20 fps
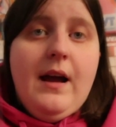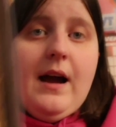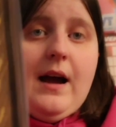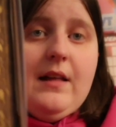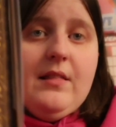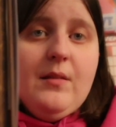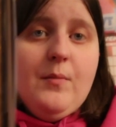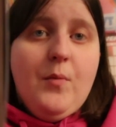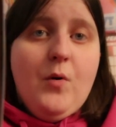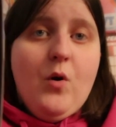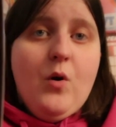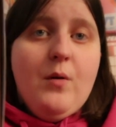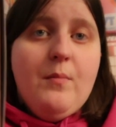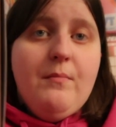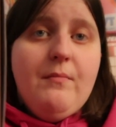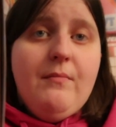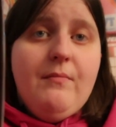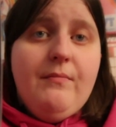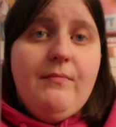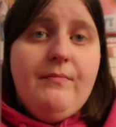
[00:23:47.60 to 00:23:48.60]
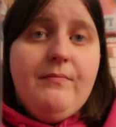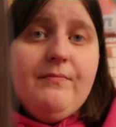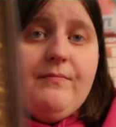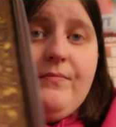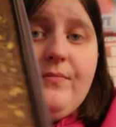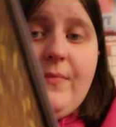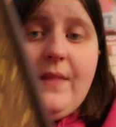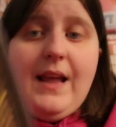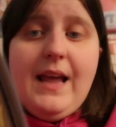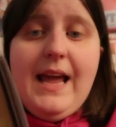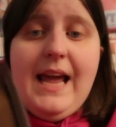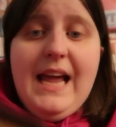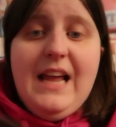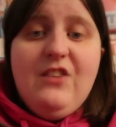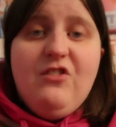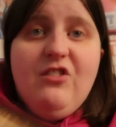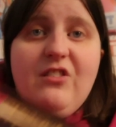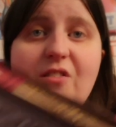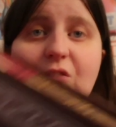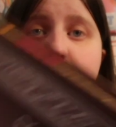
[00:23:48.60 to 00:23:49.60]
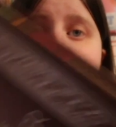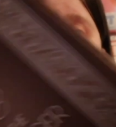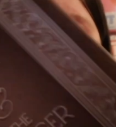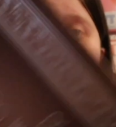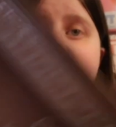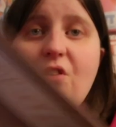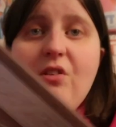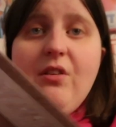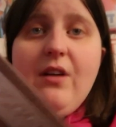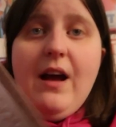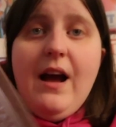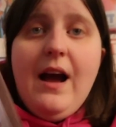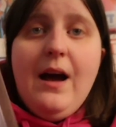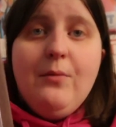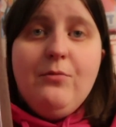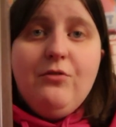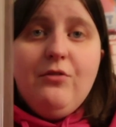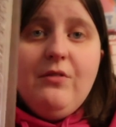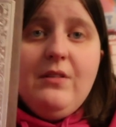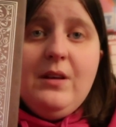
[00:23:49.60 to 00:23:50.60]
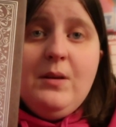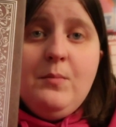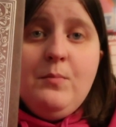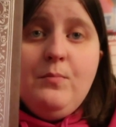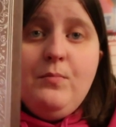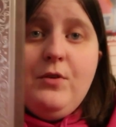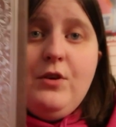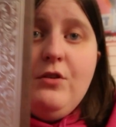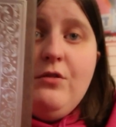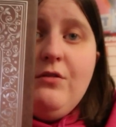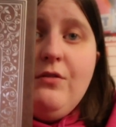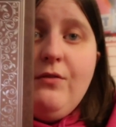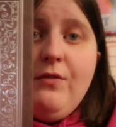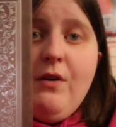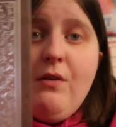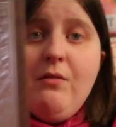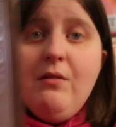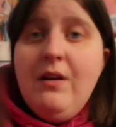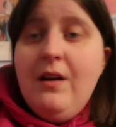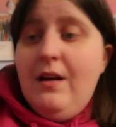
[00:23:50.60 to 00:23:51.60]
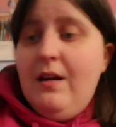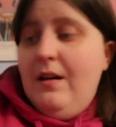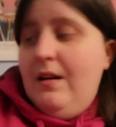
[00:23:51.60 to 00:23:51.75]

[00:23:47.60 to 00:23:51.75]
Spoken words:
and the bottom edges, which are absolutely beautiful.